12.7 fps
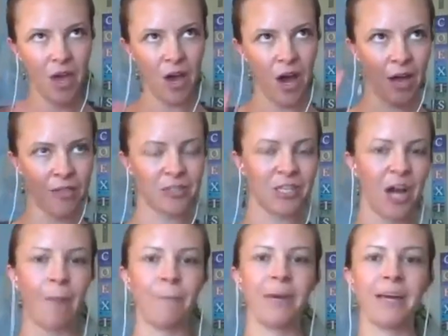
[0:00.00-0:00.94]
other
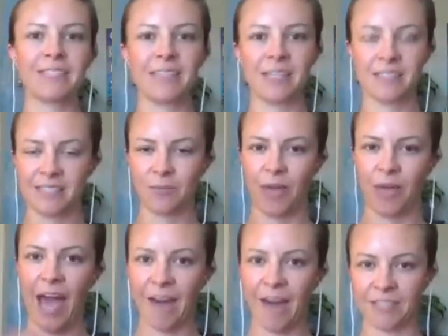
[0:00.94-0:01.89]
topics, it's we
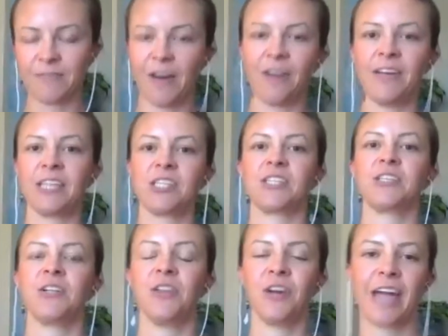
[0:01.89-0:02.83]
have this foundation to
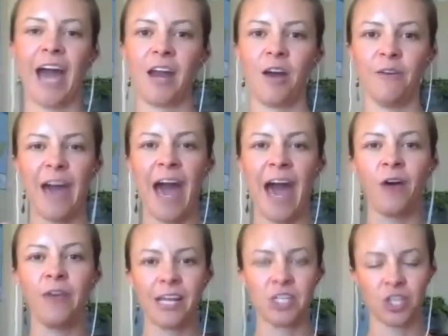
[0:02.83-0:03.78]
look at of how
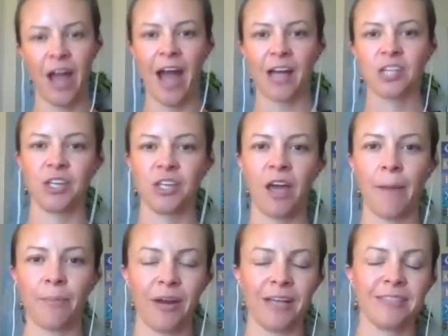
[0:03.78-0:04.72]
nature actually
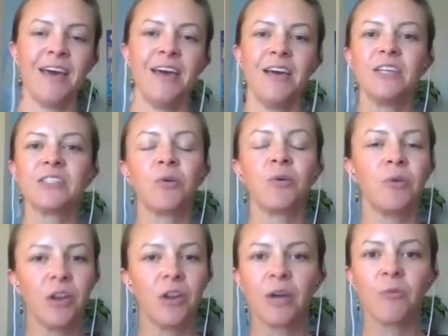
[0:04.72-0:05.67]
operates. So when we
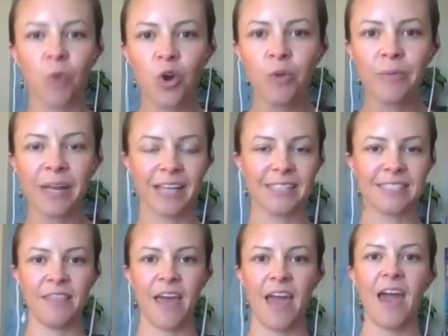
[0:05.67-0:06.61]
look at ruminants,
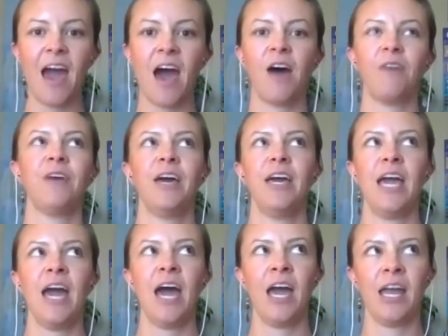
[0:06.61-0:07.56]
they have
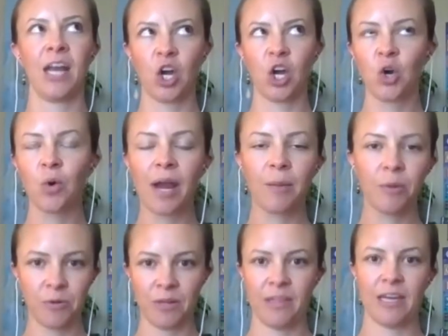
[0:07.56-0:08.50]
an incredible
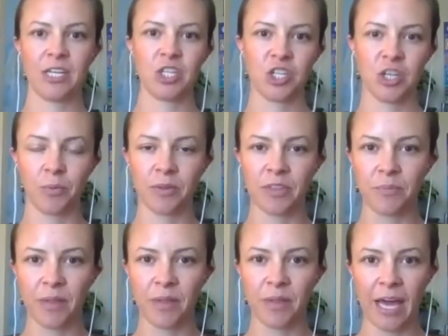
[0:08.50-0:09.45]
relationship with the
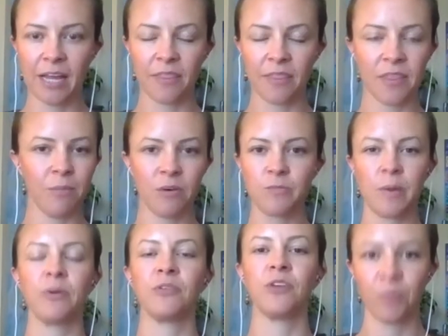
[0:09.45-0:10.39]
planet that most
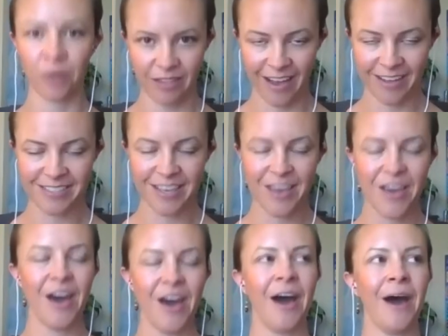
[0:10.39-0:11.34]
people don't realize.
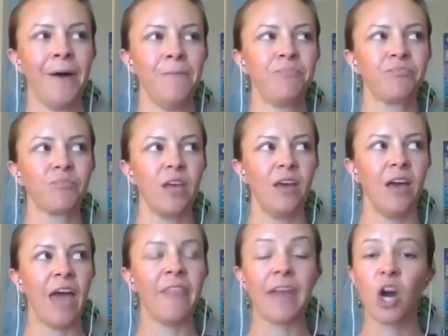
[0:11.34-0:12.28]
Um, and
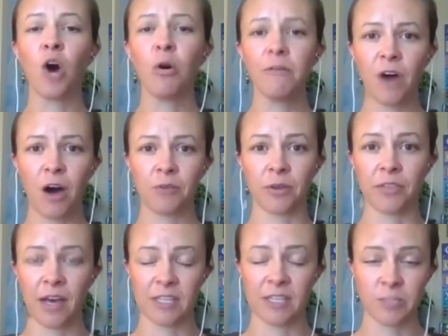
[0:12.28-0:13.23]
they co-evolved with
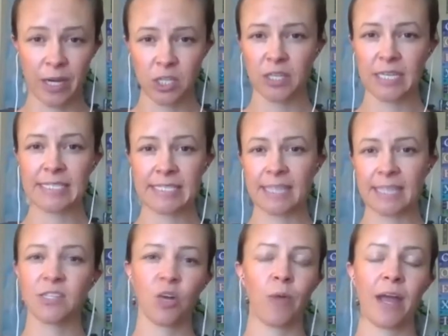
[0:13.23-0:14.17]
especially
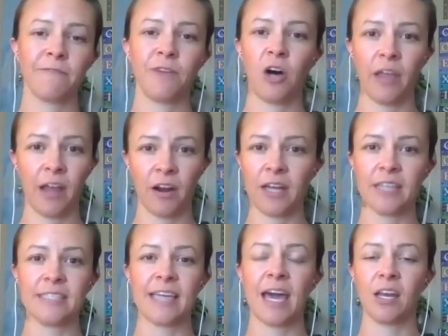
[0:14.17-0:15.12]
seasonal rainfall areas
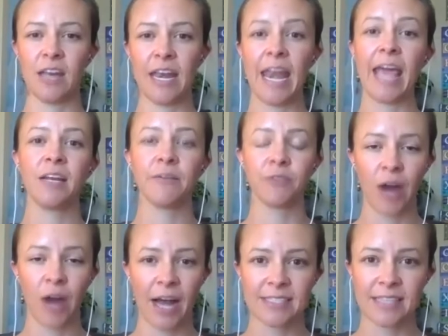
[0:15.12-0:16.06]
and native
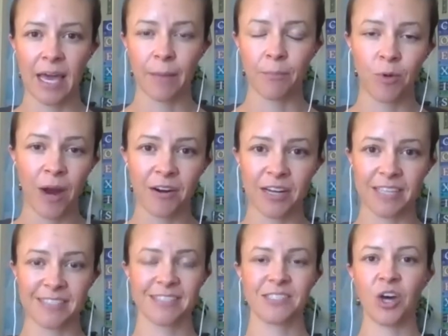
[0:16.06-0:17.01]
grassland prairies.
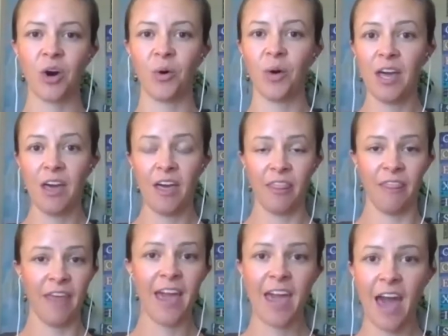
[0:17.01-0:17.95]
So
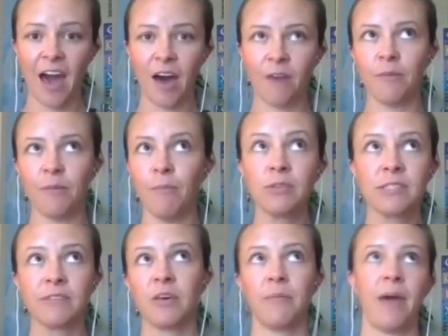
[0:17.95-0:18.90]
they have most of
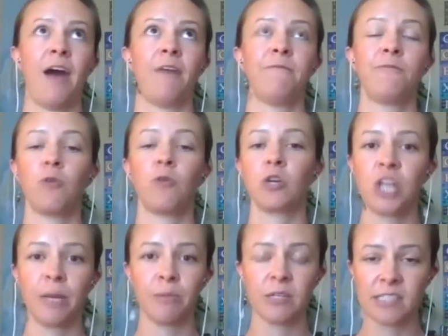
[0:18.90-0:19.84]
them have four
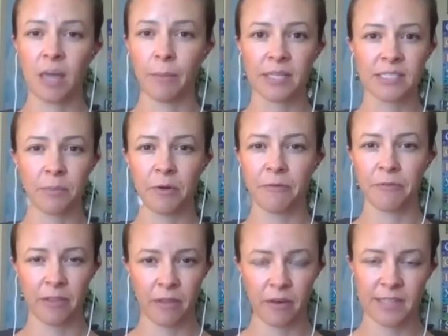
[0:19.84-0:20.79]
chambered stomachs some of
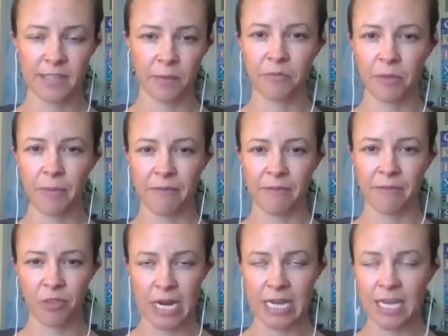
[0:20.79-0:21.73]
some of them have
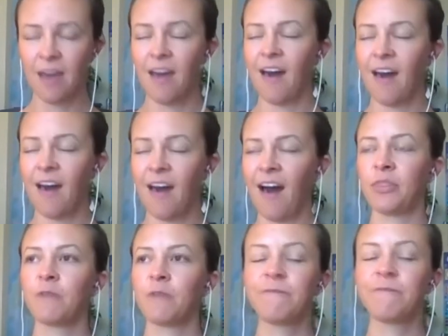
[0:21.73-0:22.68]
three um, but their
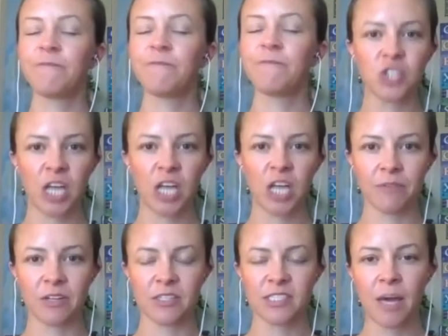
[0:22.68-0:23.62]
first chamber of their
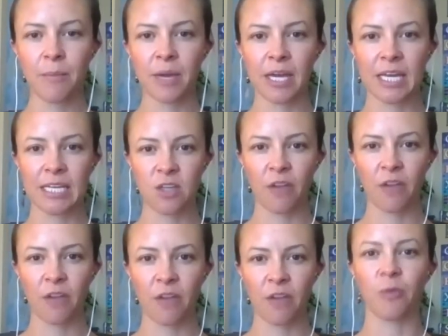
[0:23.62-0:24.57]
stomach is called the
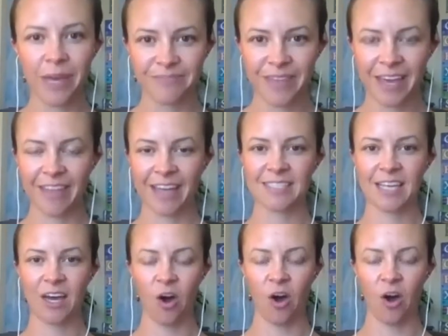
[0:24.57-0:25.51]
rumen and that's
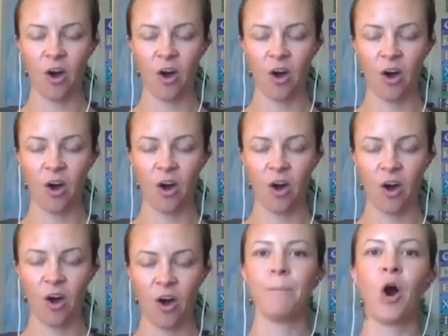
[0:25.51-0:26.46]
a whole
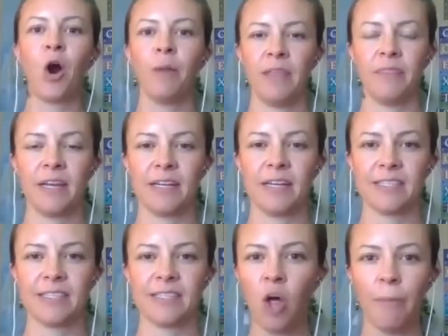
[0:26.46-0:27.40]
compartment that is
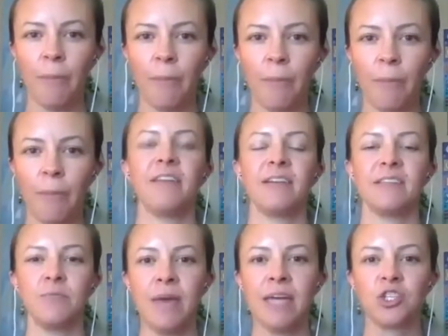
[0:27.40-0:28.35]
all bacteria that
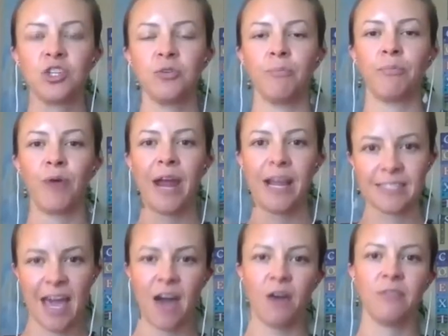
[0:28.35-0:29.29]
is meant to
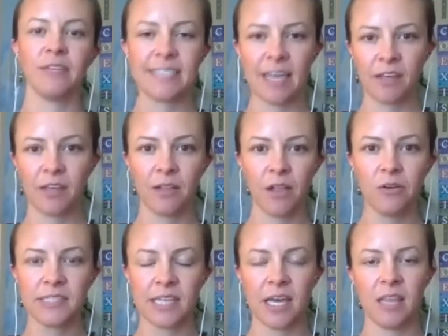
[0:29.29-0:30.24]
break down the
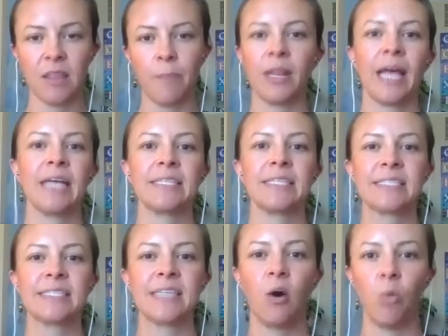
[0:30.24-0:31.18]
cellulose in the plant
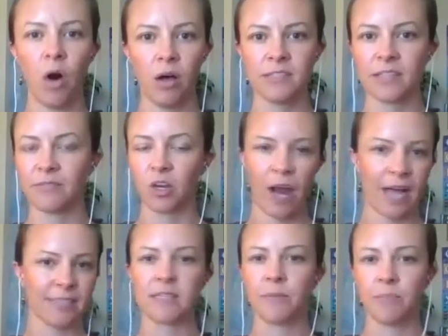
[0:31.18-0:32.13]
cell walls of the
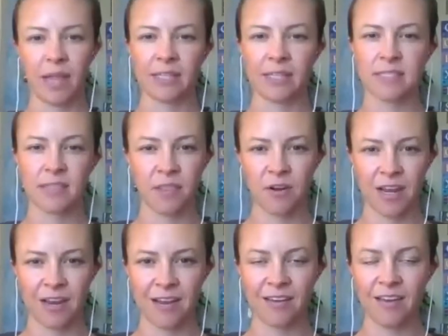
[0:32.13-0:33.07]
grasses and plants that they're
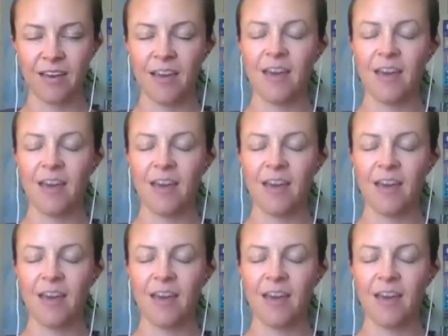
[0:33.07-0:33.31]
eating